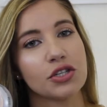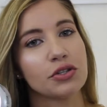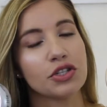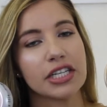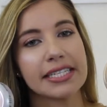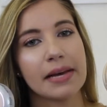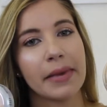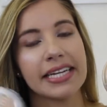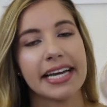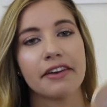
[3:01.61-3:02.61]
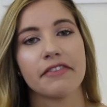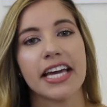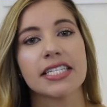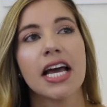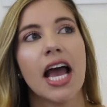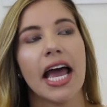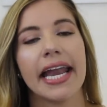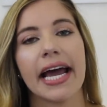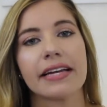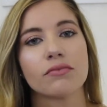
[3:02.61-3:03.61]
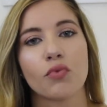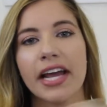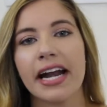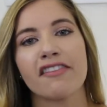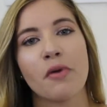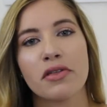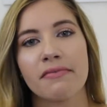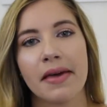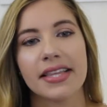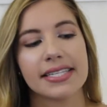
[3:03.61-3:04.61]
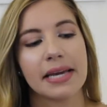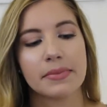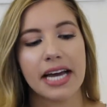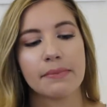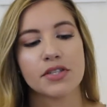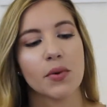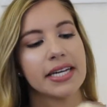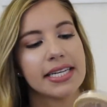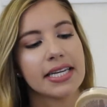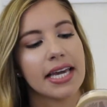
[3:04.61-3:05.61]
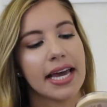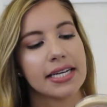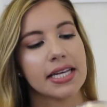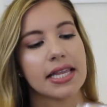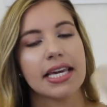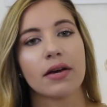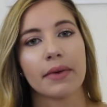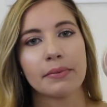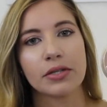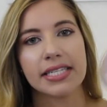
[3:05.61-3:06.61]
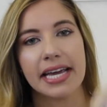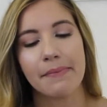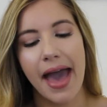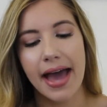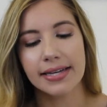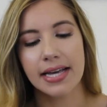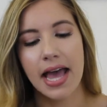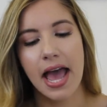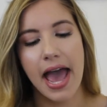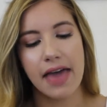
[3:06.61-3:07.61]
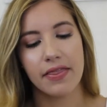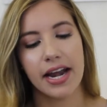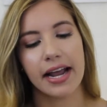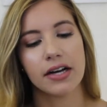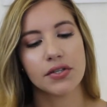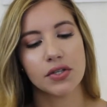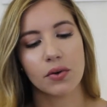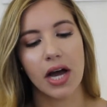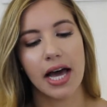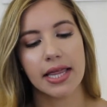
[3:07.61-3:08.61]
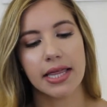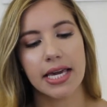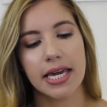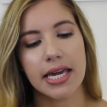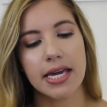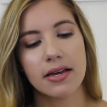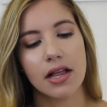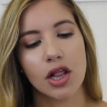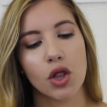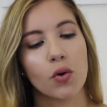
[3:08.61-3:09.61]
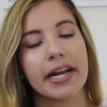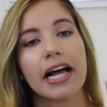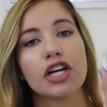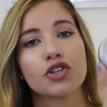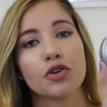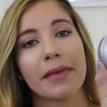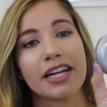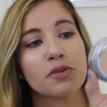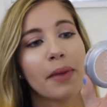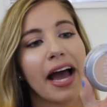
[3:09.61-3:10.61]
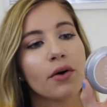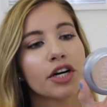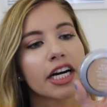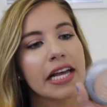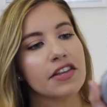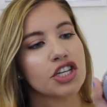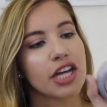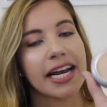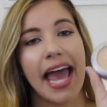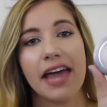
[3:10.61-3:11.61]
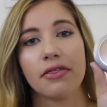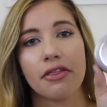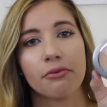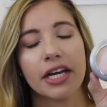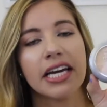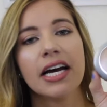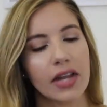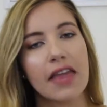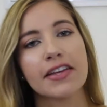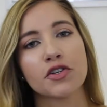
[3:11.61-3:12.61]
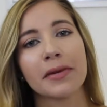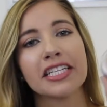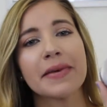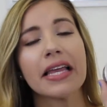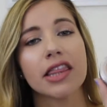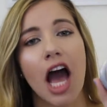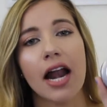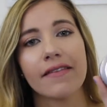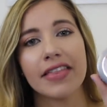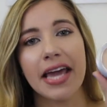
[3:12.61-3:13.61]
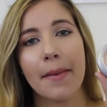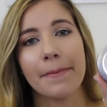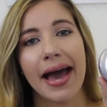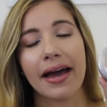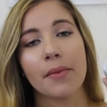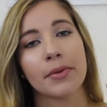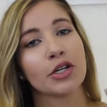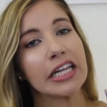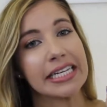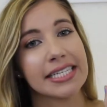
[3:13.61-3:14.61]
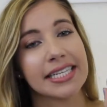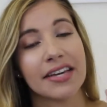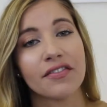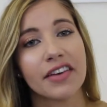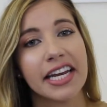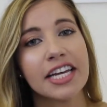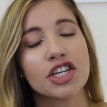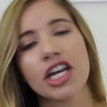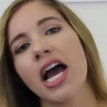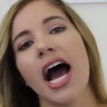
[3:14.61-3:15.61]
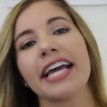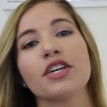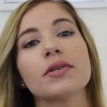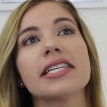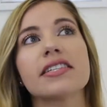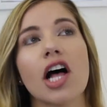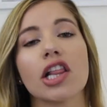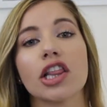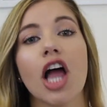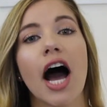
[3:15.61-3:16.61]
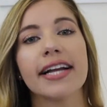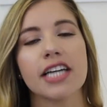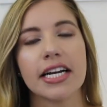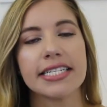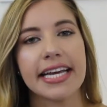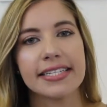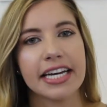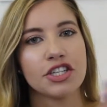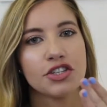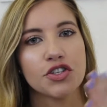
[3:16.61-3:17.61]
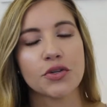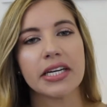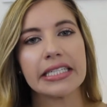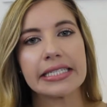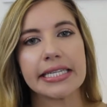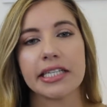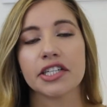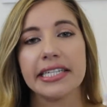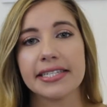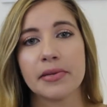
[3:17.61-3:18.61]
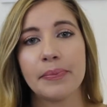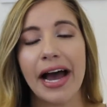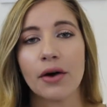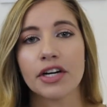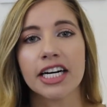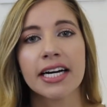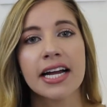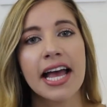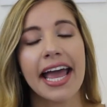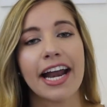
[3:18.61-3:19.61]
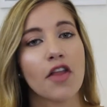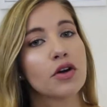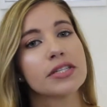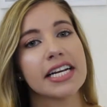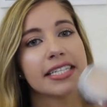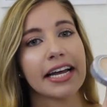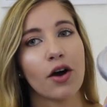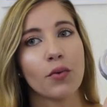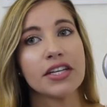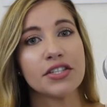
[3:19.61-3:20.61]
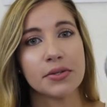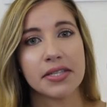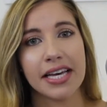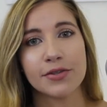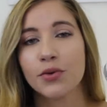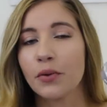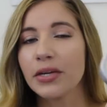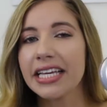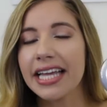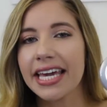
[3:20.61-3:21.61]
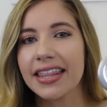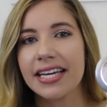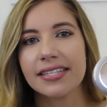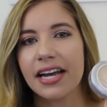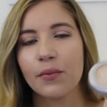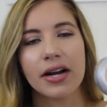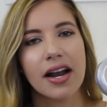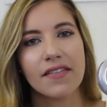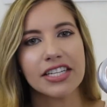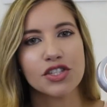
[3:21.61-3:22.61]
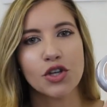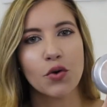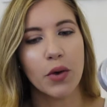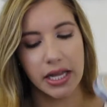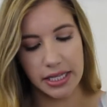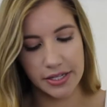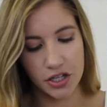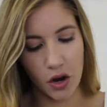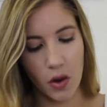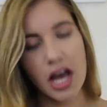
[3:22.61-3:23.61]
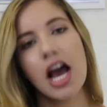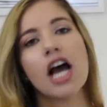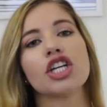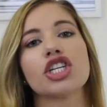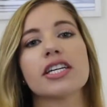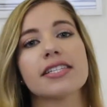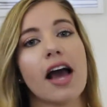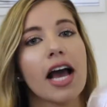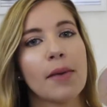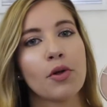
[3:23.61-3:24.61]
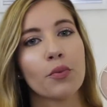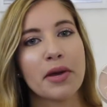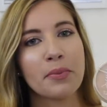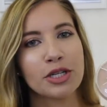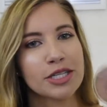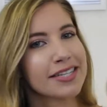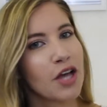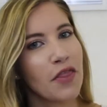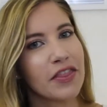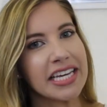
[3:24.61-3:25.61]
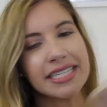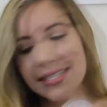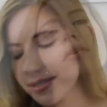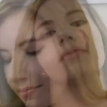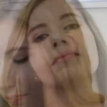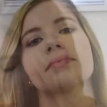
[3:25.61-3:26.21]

to usually set my entire face, and I ran out of both of them at the same time. So I did get the Rimmel Stay Matte, and then I also got the L'Oreal True Match Powder in the shade N3. This reminds me a lot of the MAC Mineralized Skin Finish. I use this a lot on days I just do concealer and some powder, and on those days I always use this. So I really like this. I run out of it so quickly, so just a couple of repurchases on these.